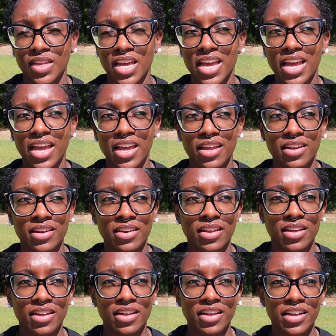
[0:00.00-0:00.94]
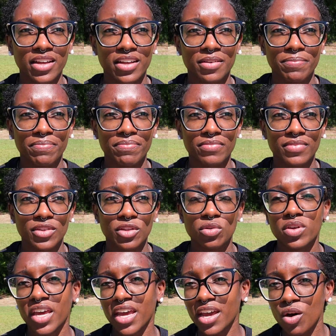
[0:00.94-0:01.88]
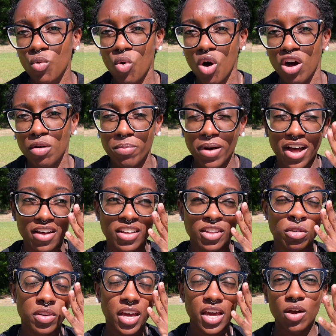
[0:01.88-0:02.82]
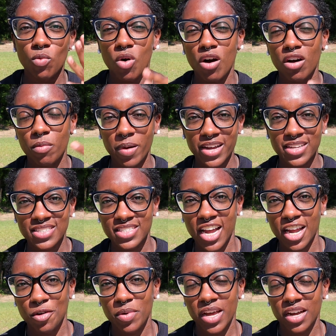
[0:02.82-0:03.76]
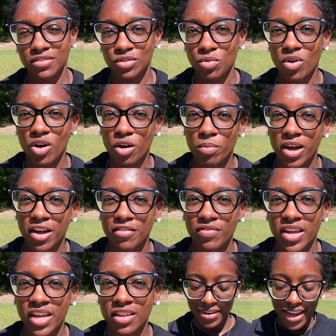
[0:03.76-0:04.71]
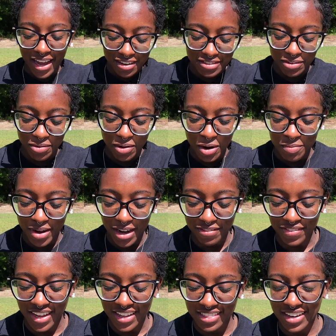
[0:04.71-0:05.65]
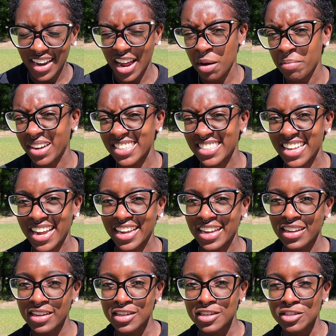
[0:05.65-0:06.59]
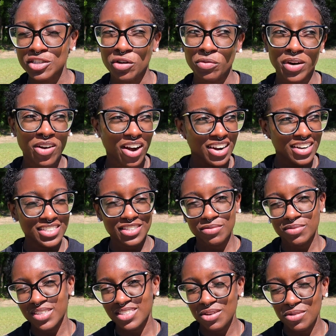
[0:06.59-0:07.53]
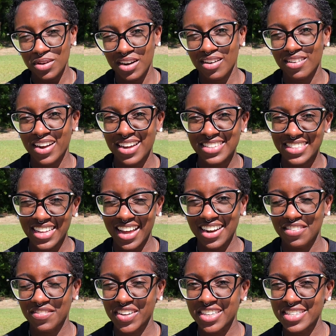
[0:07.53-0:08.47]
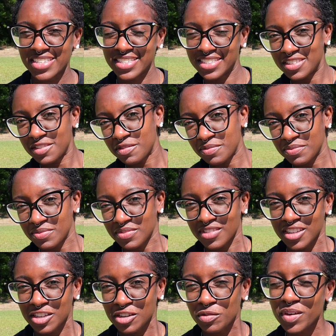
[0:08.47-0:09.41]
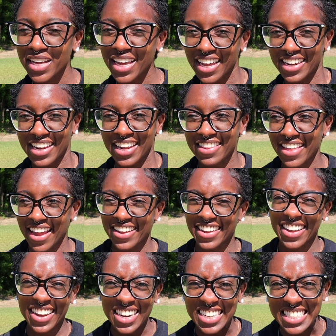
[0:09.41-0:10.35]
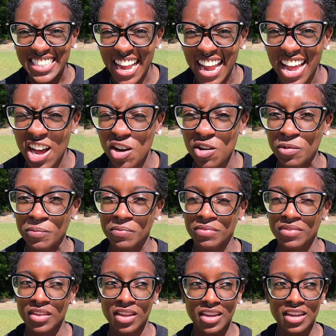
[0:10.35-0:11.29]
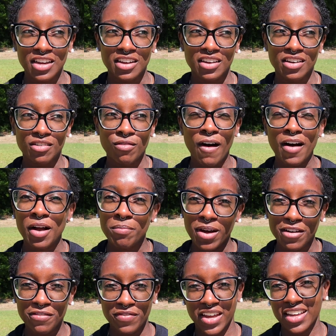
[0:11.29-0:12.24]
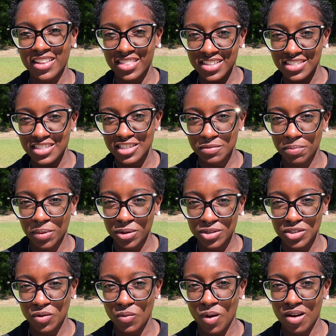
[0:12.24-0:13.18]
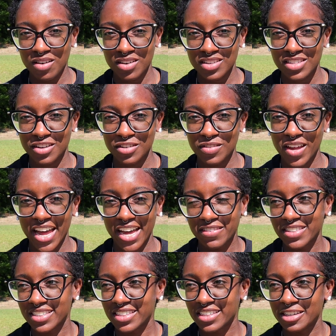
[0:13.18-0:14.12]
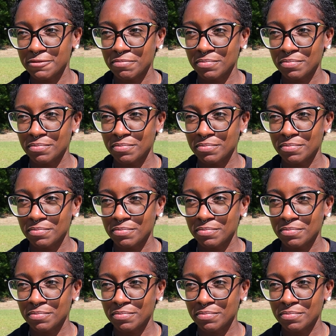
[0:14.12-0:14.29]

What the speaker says: And you can't walk by sight. We have to walk by faith. We have to walk by faith and not by sight. So regardless of what's going on outside of us, we can't let that get us down. Walking by faith is a spiritual walk. So you have to